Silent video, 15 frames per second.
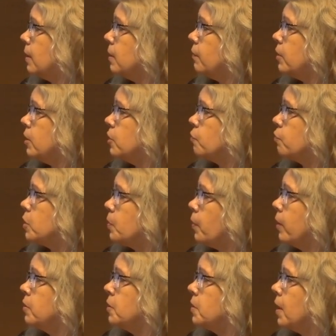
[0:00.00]
And if these
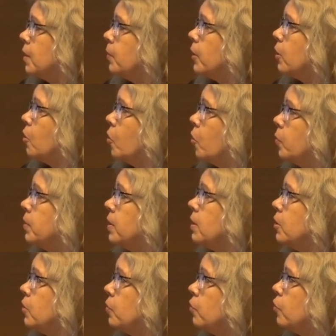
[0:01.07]
responses can be co-opted
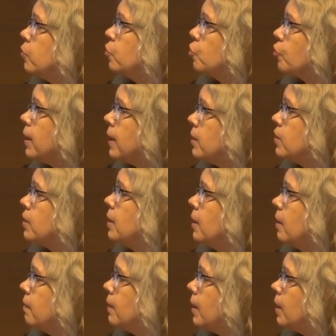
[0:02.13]
into new traits,
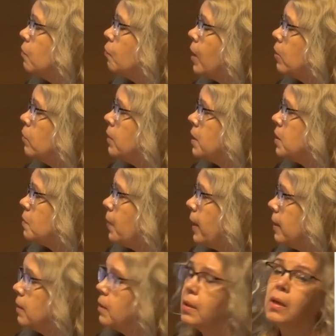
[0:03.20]
then one would
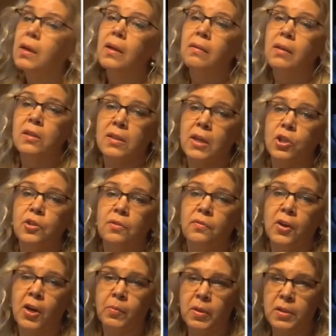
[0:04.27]
expect that such
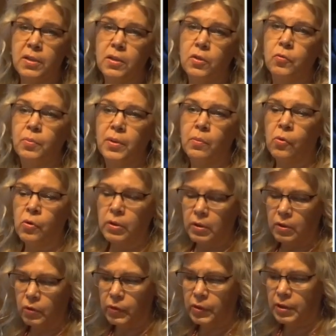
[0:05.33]
environments to be more
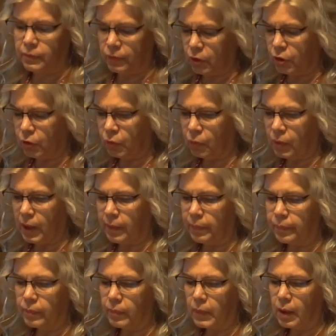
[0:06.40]
conducive to
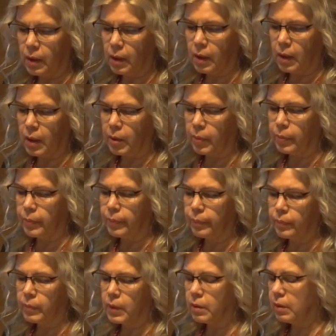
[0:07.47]

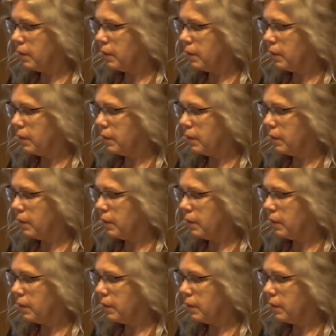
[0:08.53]
the